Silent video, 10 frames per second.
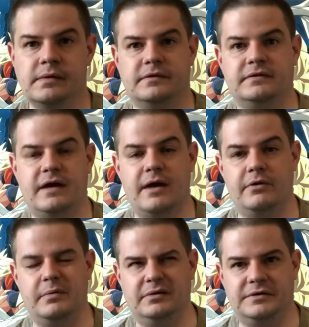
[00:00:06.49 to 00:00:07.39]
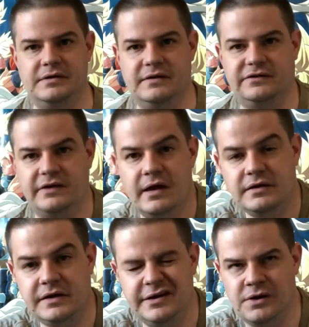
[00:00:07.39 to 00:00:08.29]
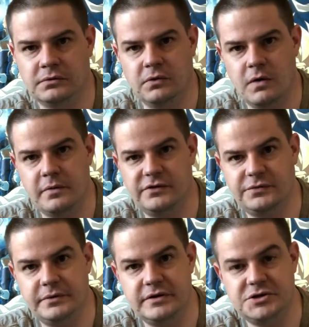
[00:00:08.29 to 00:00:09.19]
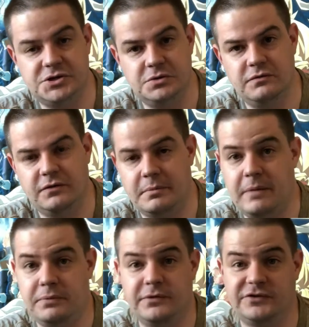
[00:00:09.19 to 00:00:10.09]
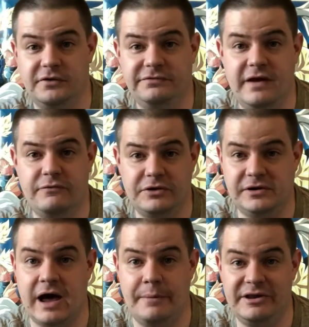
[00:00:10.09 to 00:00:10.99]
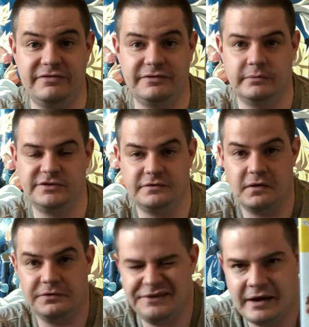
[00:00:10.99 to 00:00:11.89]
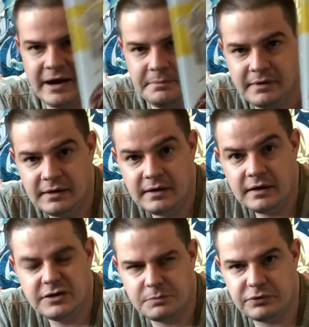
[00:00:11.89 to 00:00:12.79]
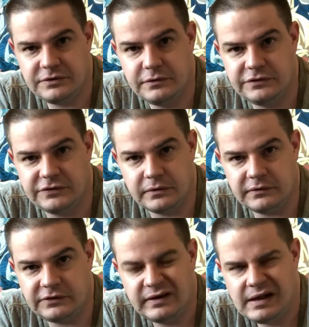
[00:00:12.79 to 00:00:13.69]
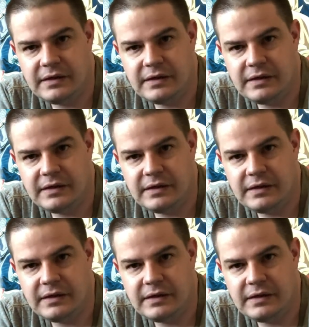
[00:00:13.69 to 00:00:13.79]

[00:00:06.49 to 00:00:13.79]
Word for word: Today we're going to be looking at Kino Lorber's reissue of one of my personal favorite comedy films of all time, The Producers.